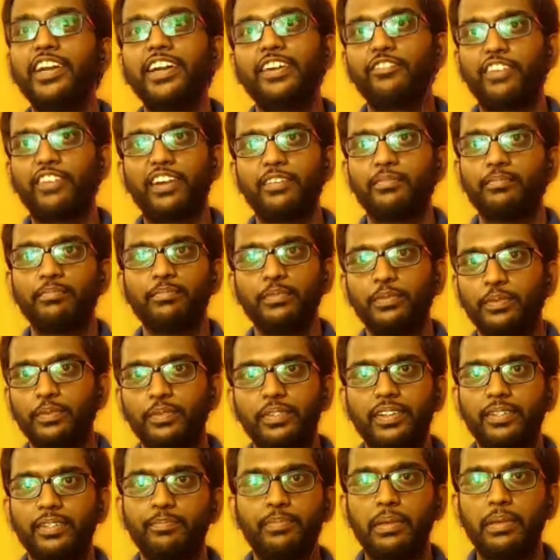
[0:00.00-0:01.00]
different
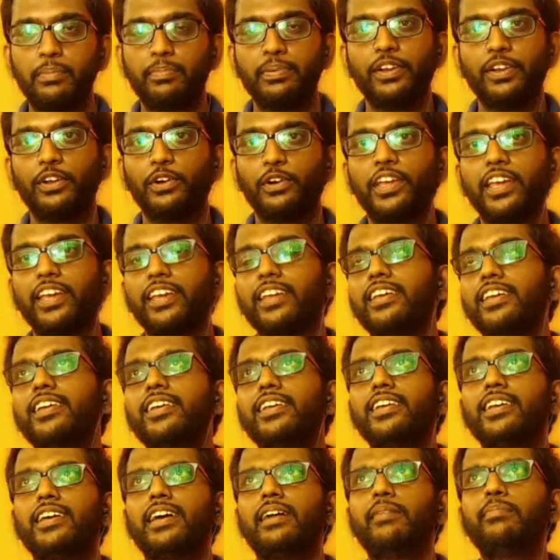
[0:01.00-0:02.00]
from people.
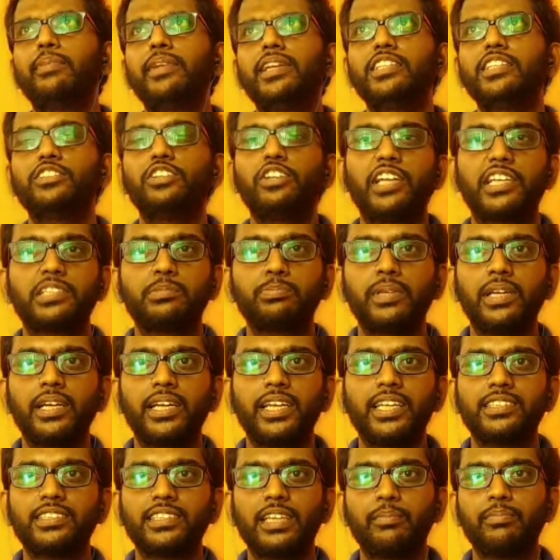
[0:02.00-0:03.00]
Okay, company is not
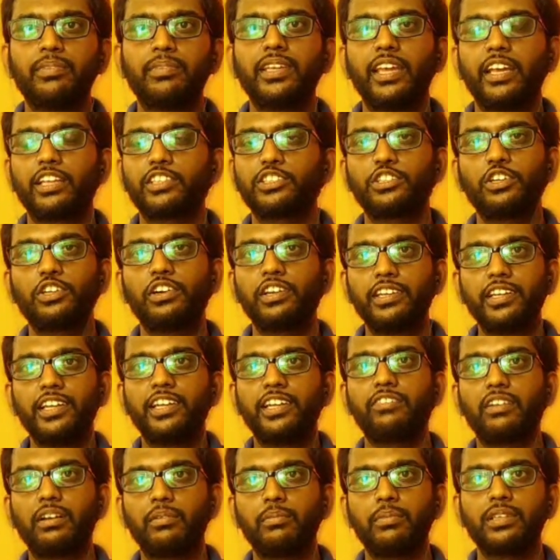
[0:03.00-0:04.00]
expecting something
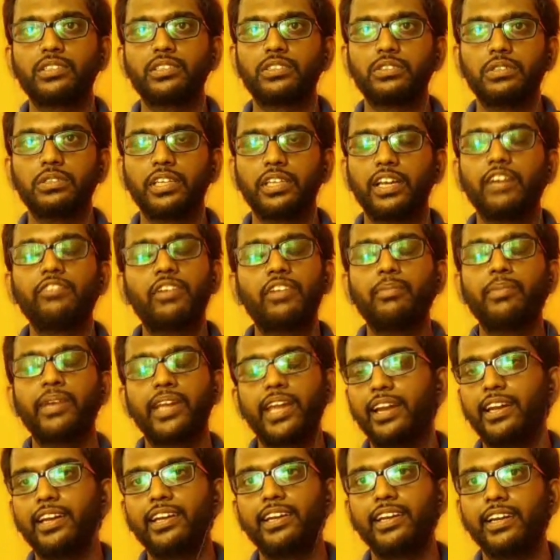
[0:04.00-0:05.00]
extraordinary from a student, from a
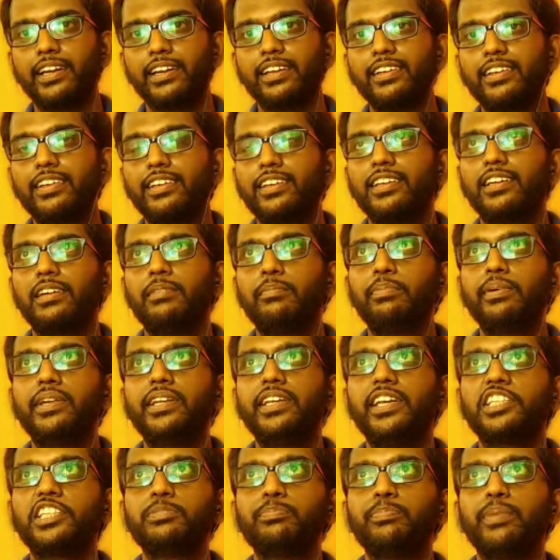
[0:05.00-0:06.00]
candidate.
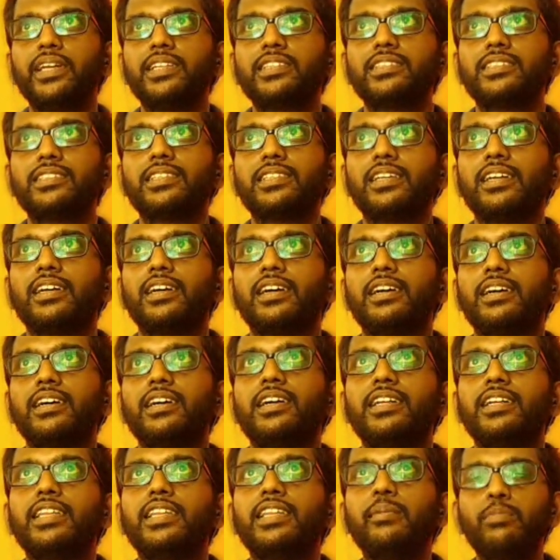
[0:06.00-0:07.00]
Company expects
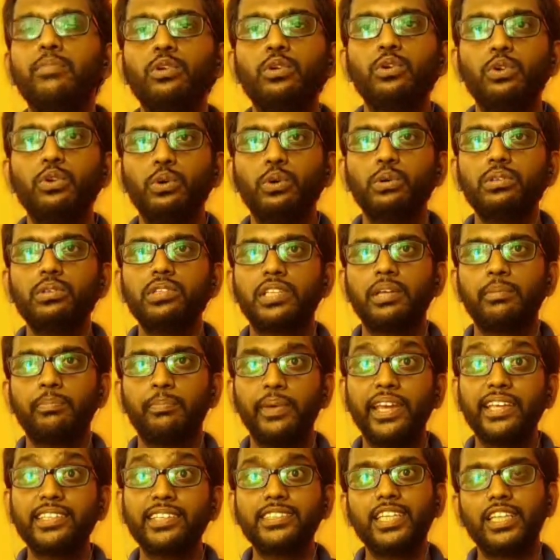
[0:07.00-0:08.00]
them to know the
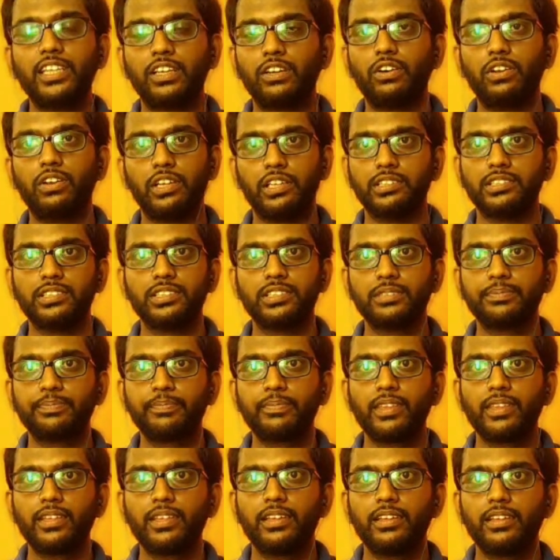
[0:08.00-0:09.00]
basic knowledge.
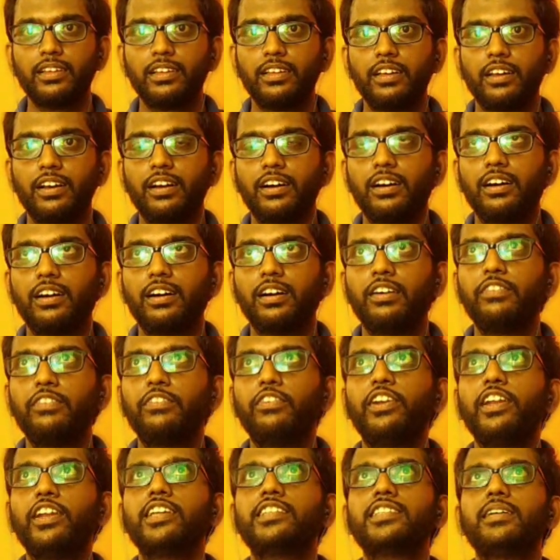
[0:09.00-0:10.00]

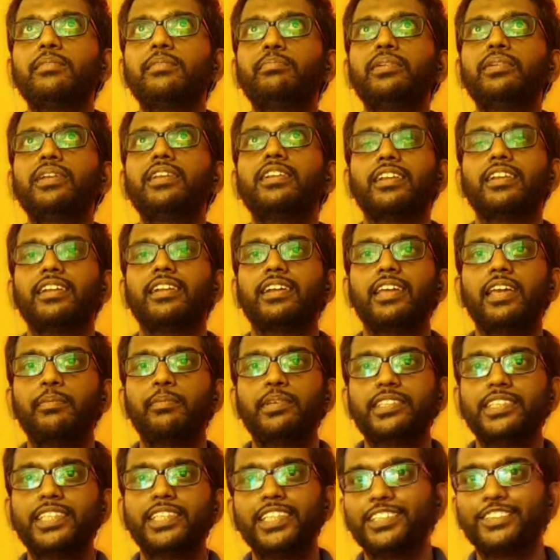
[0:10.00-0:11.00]
For example,
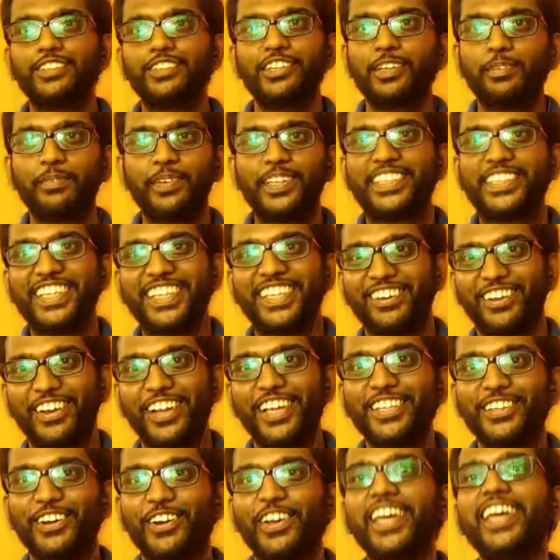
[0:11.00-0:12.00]
ABCD is not the basic
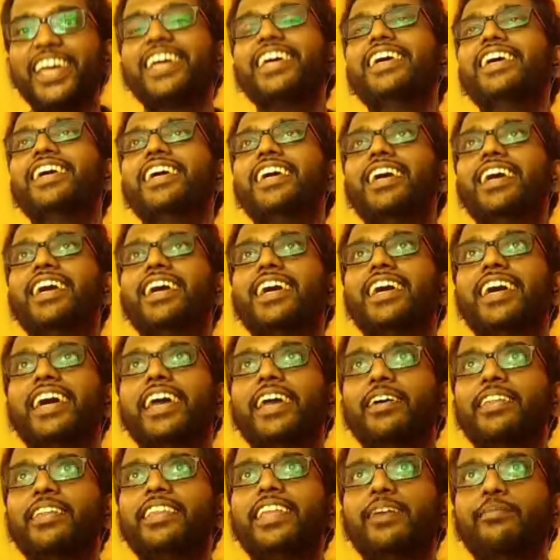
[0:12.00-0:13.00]
knowledge. Okay,
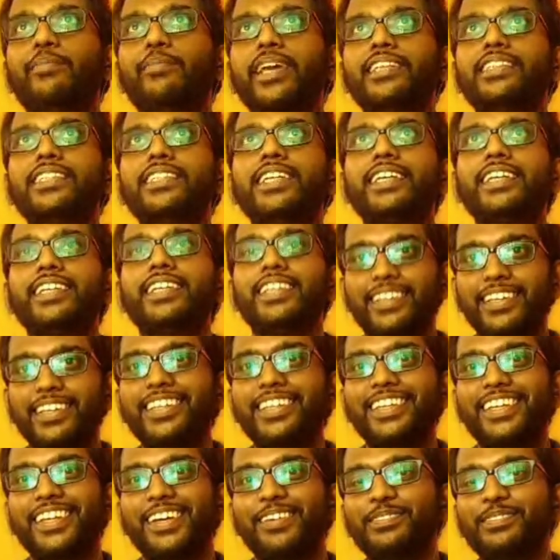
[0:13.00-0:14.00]
the basic
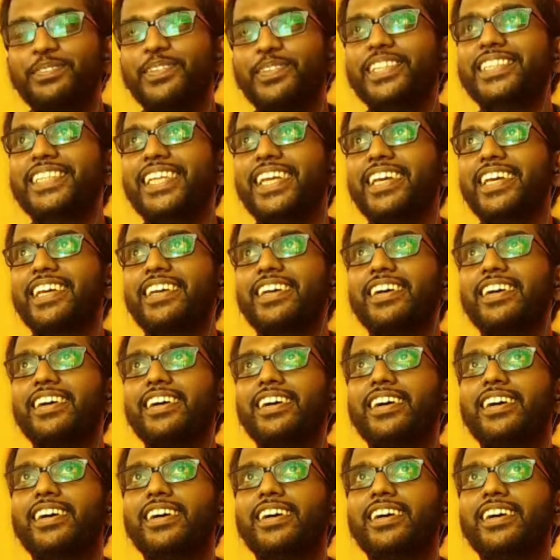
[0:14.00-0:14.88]
in terms means like